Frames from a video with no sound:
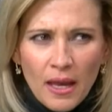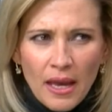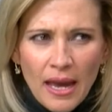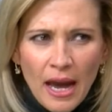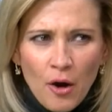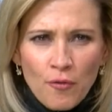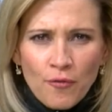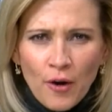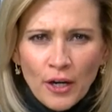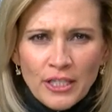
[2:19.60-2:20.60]
how
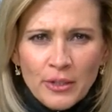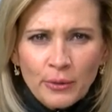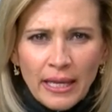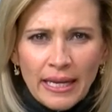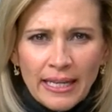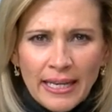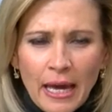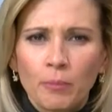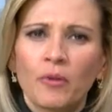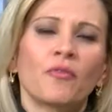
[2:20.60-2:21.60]
far do you let it
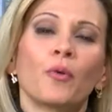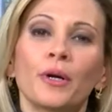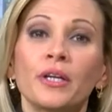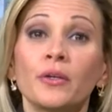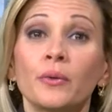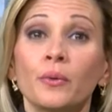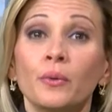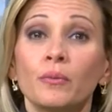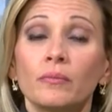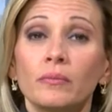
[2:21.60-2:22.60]
get before
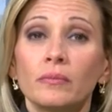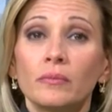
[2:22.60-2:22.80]
you